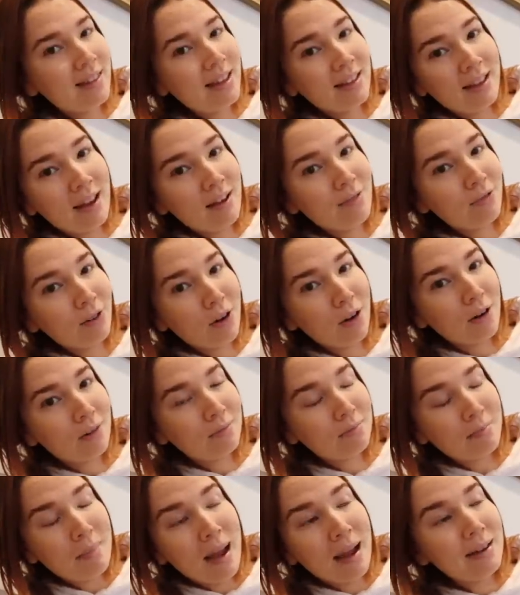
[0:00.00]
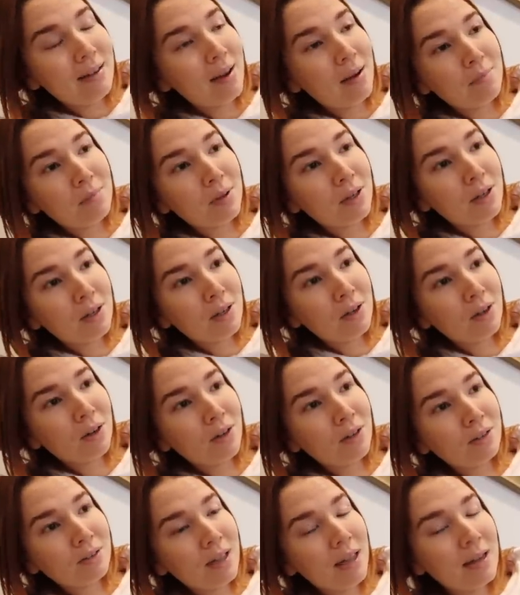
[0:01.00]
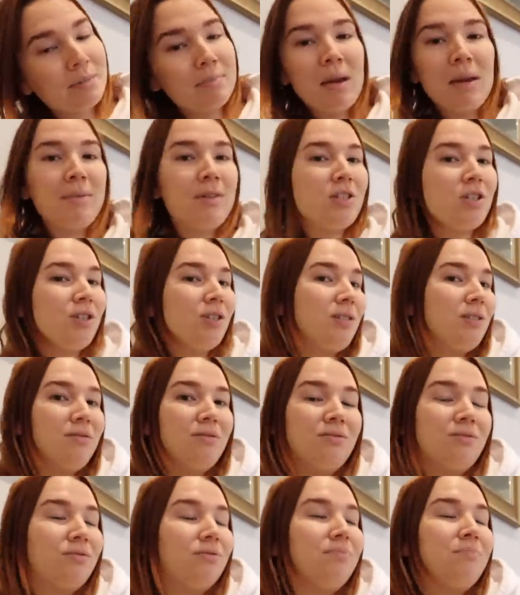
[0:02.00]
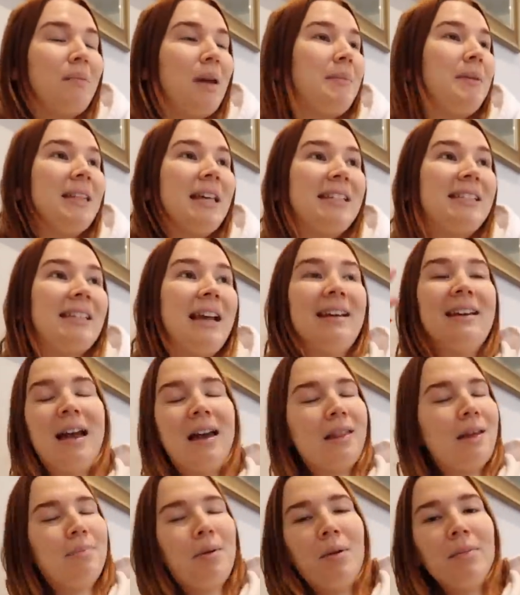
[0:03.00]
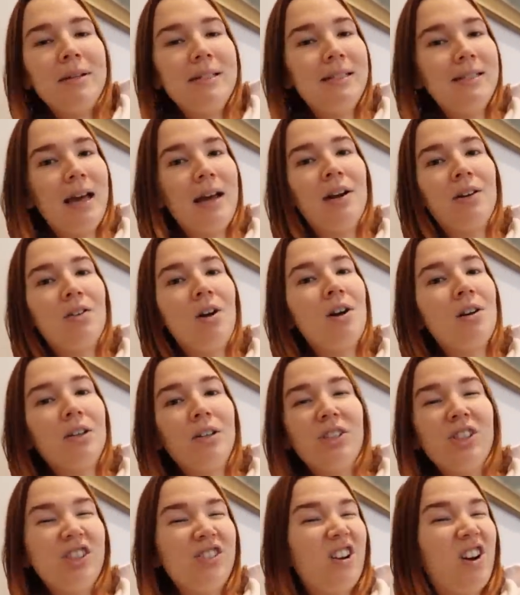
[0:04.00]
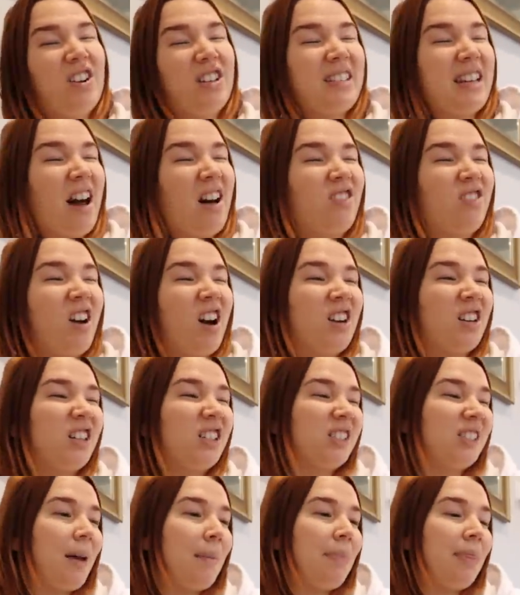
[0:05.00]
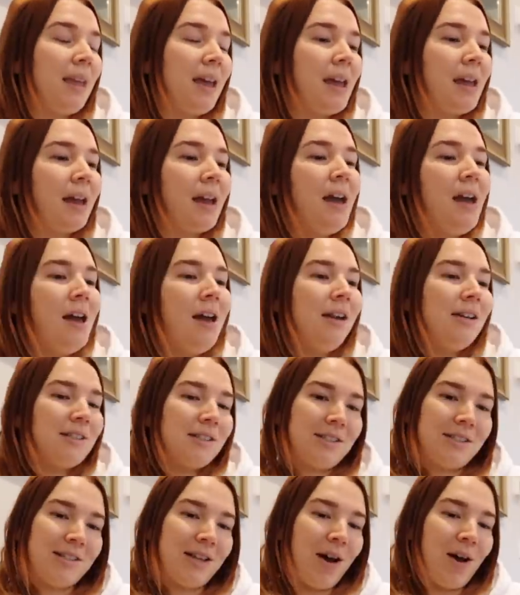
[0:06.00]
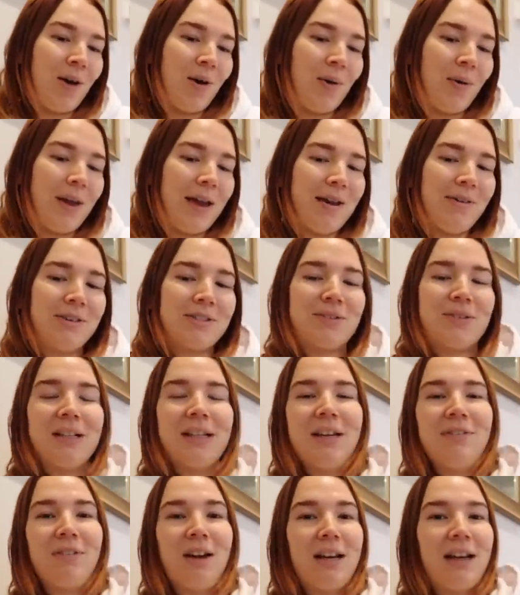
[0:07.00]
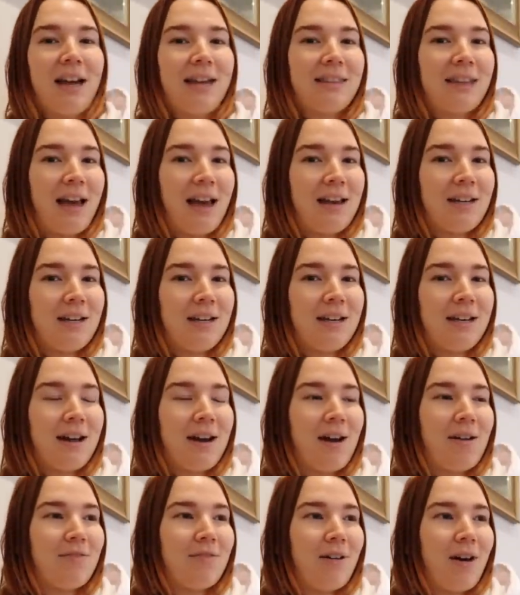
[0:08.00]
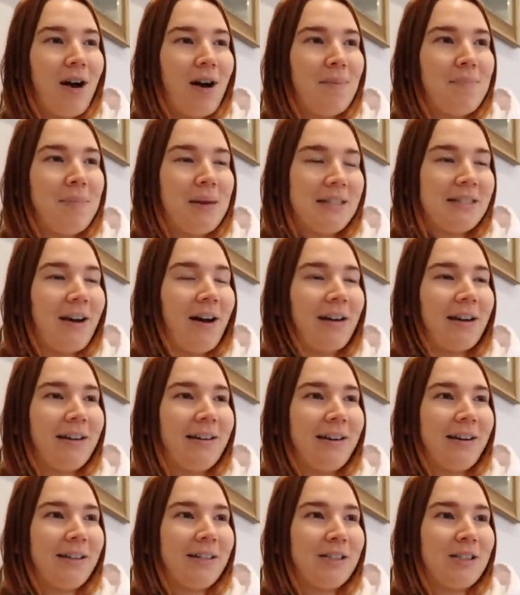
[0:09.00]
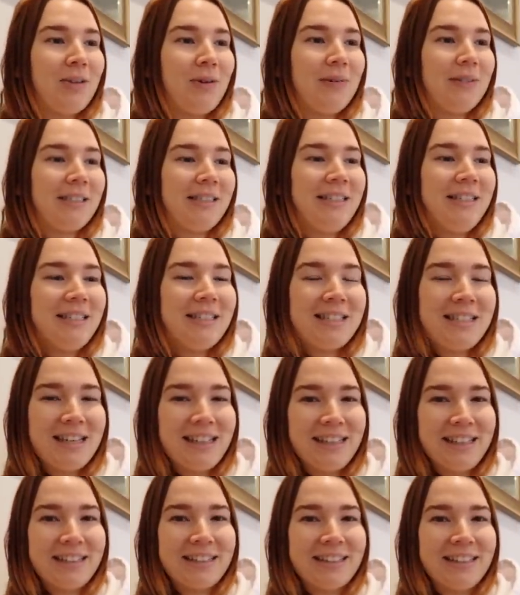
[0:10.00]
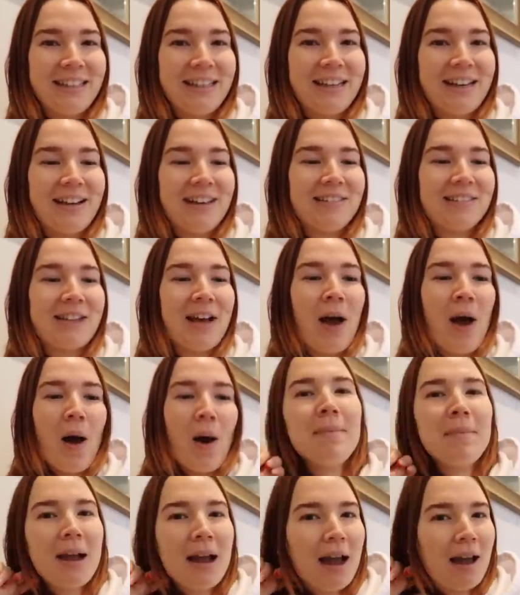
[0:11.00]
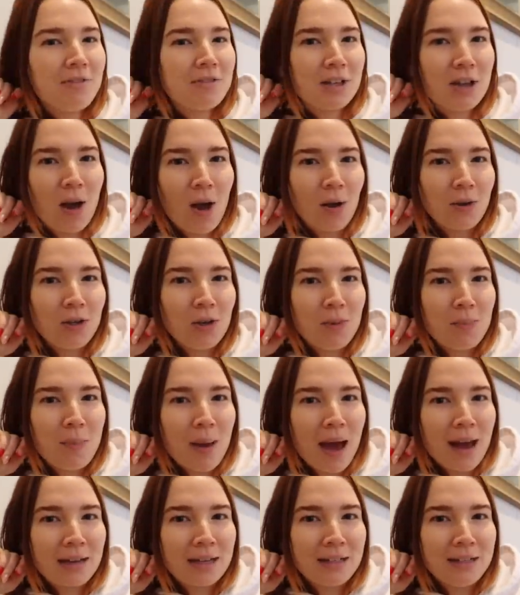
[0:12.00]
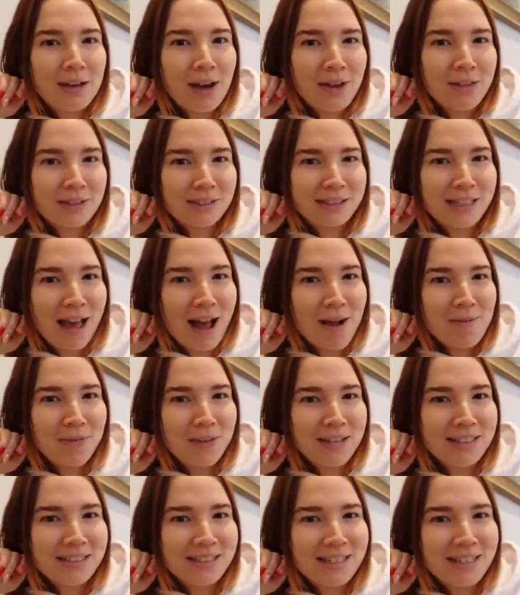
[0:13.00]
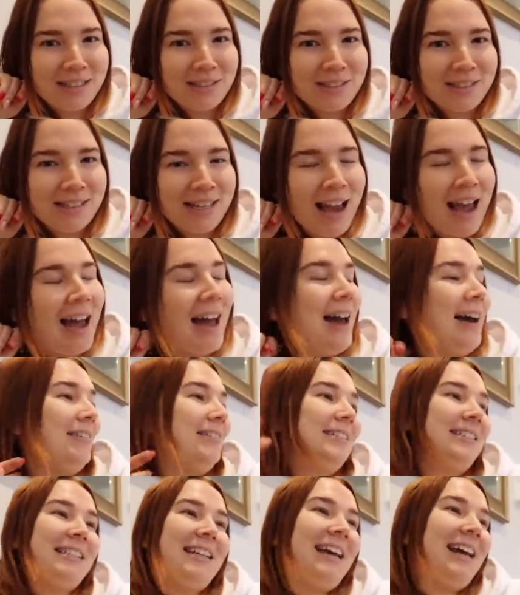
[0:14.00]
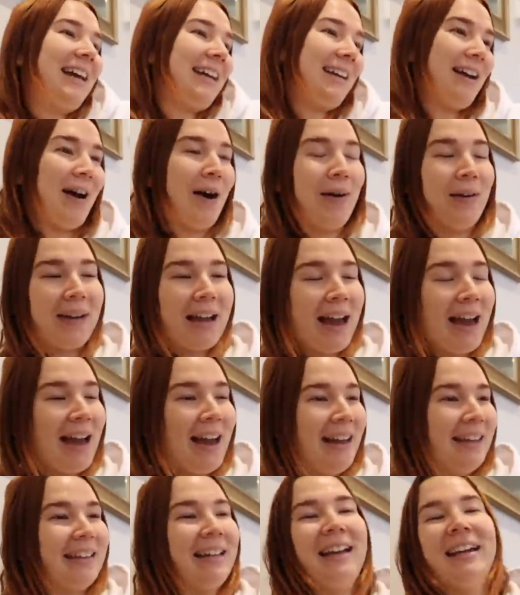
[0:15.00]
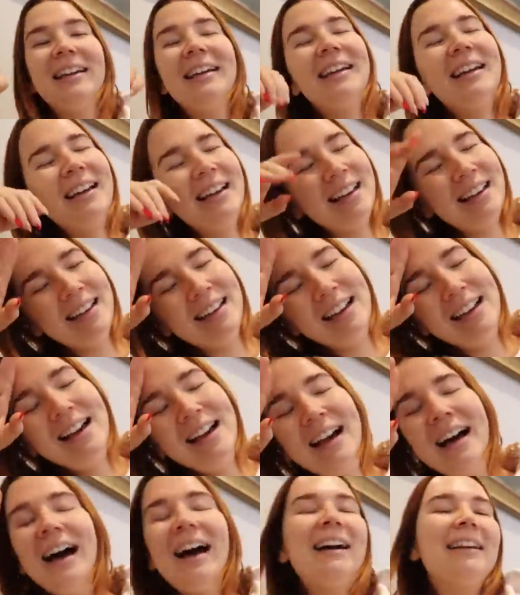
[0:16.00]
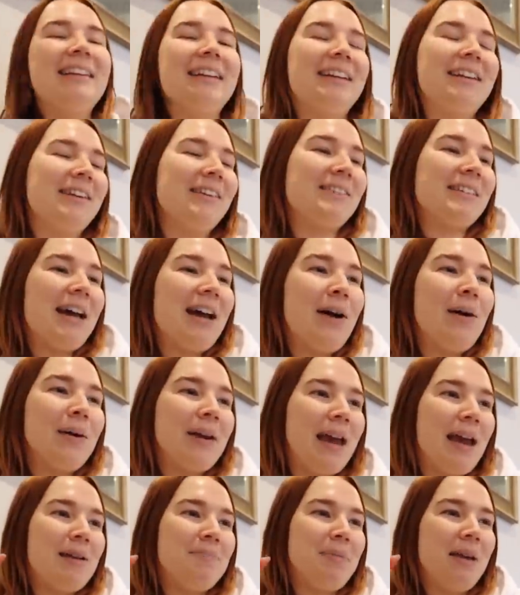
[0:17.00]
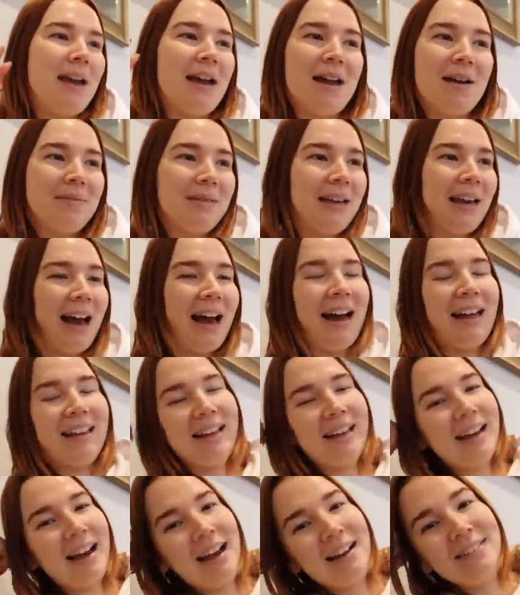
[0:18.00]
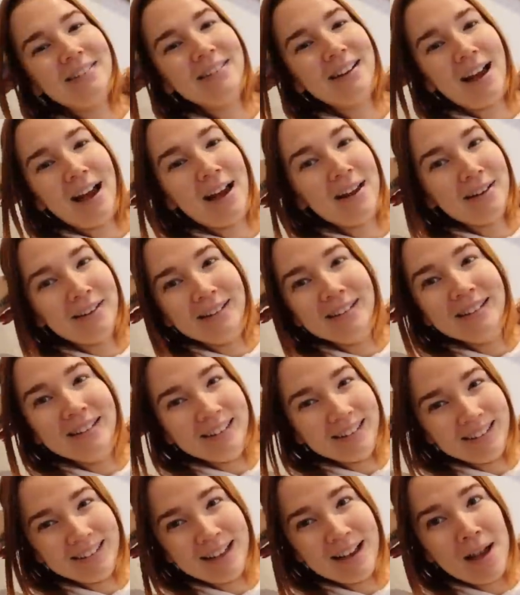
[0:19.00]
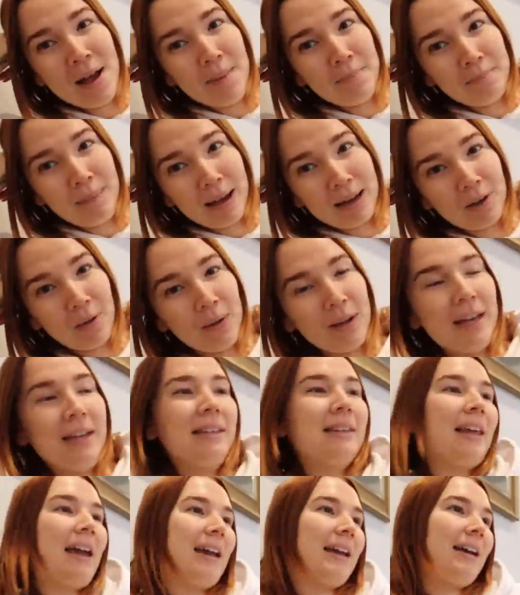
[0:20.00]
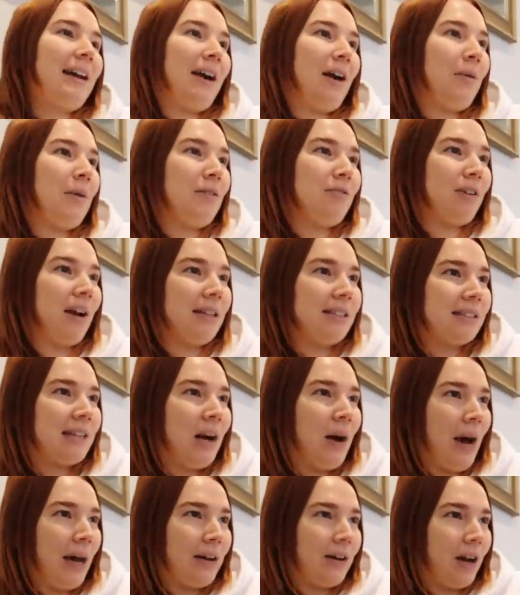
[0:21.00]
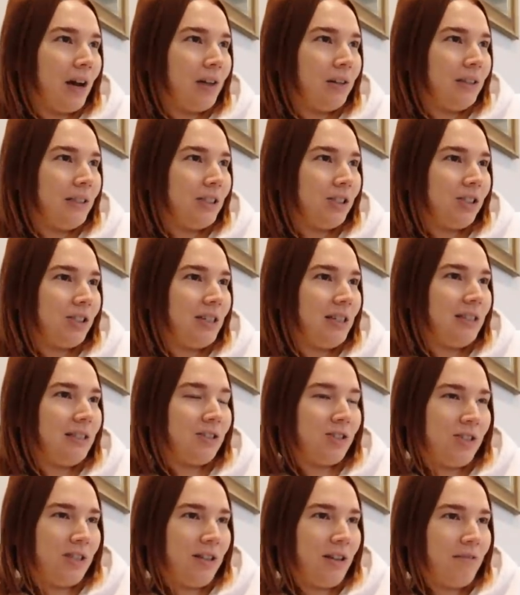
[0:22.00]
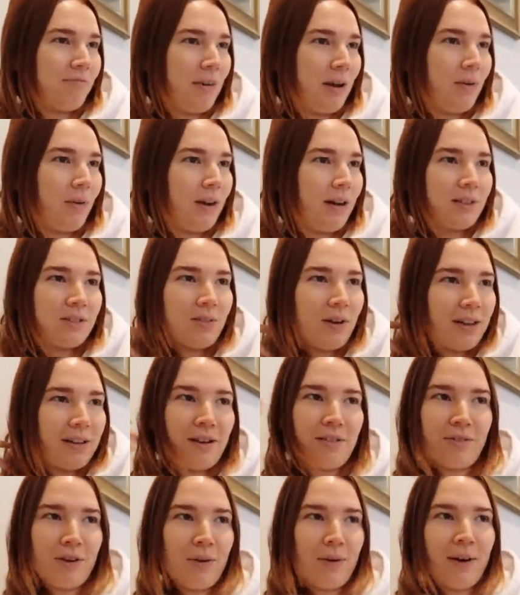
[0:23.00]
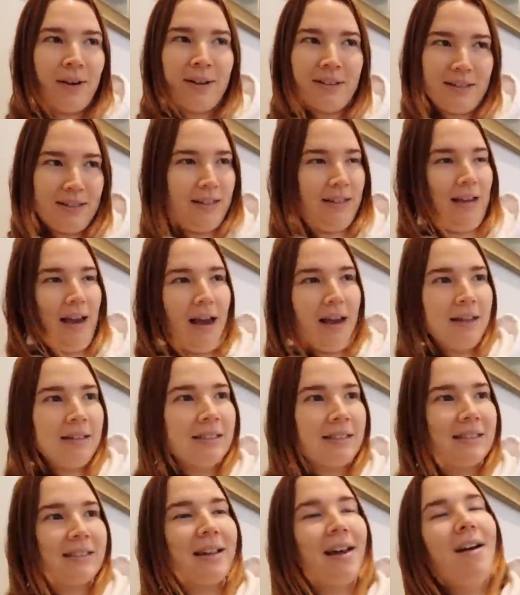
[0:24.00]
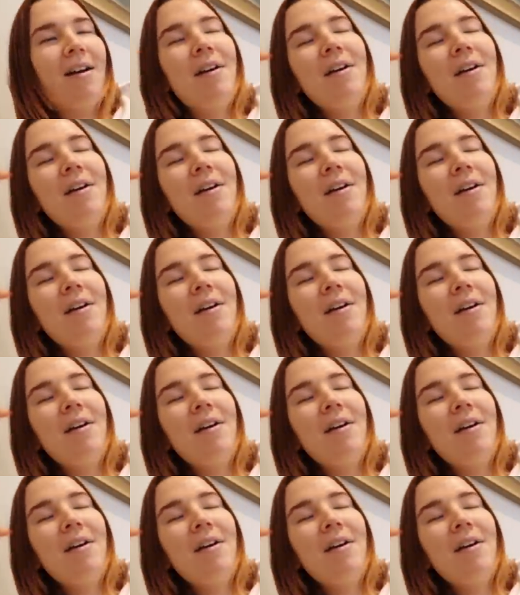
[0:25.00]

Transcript: they gave her my number, or like they probably said it wrong, or she wrote it down wrong or something. So it was really funny at the end of me talking to her. She literally goes, I might have to call you back another time, Lindsey, and chat. I was like, okay. Like, I literally was like, okay, Pam, yeah. Like, I don't, my queen, like, are we friends now? I don't know. Does she love my work? Do I love her work? Yes.